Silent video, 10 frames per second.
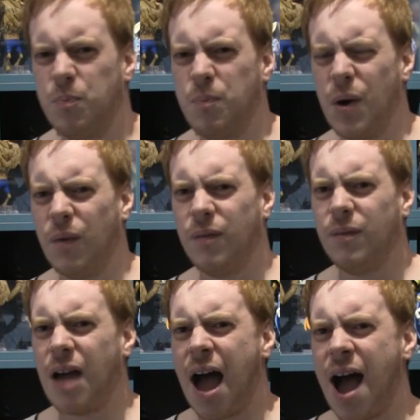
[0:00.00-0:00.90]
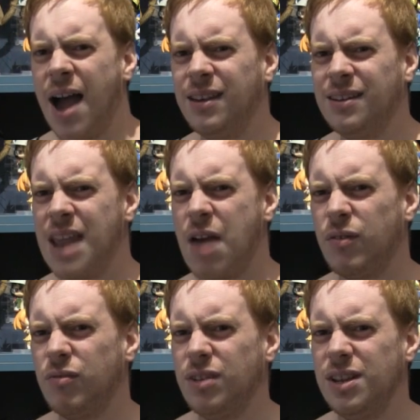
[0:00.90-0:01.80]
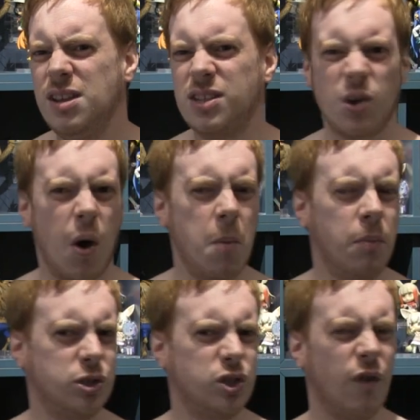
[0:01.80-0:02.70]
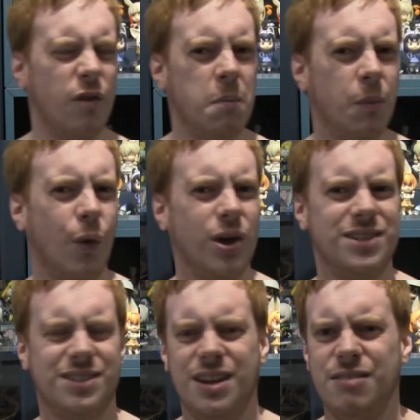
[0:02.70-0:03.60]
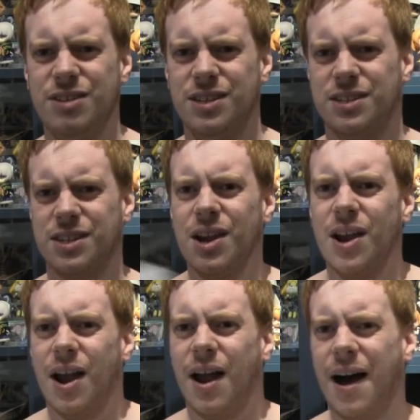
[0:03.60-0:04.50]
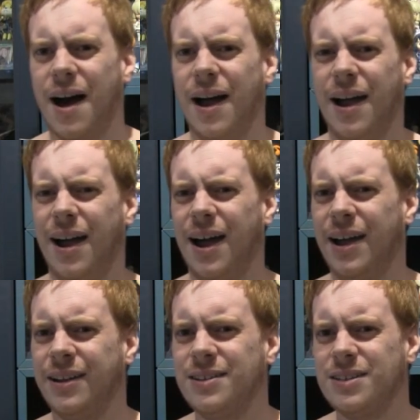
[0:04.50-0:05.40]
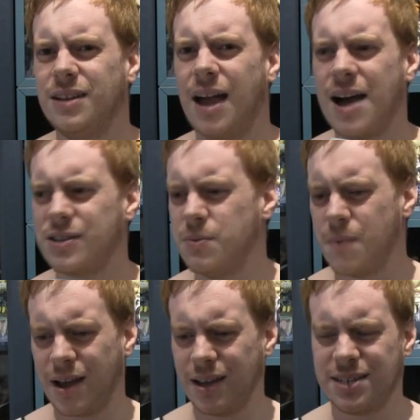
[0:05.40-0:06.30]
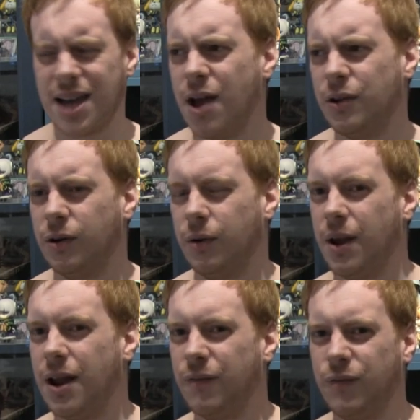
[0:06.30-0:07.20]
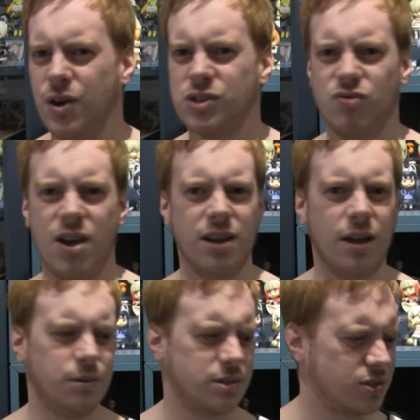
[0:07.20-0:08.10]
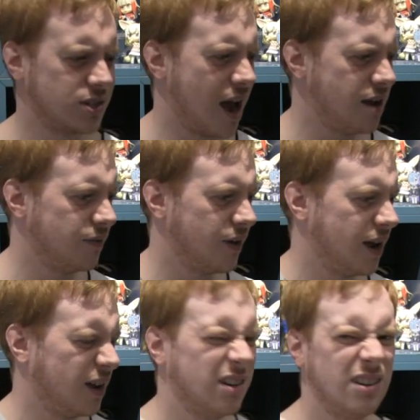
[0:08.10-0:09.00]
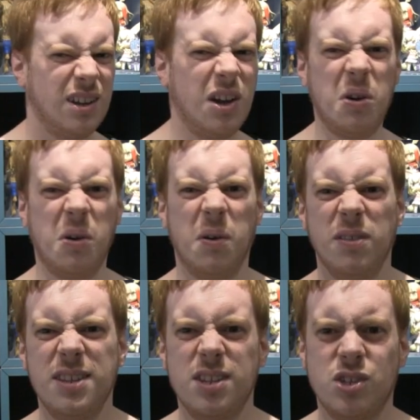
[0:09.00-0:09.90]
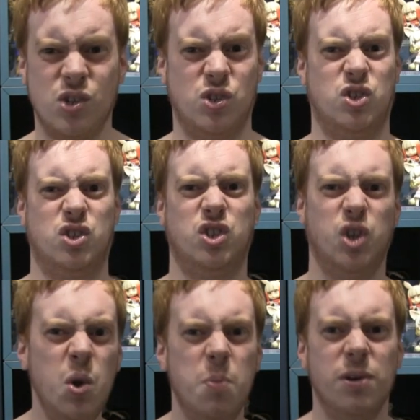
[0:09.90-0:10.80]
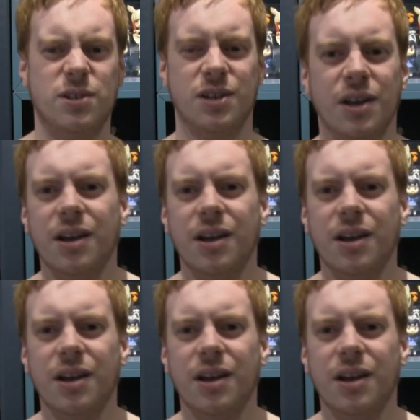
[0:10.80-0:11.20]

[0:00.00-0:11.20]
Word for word: but I never really saw much of a moe series. And Azumanga Daioh, when I first read it, I was just kind of like, oh, this is just stupid.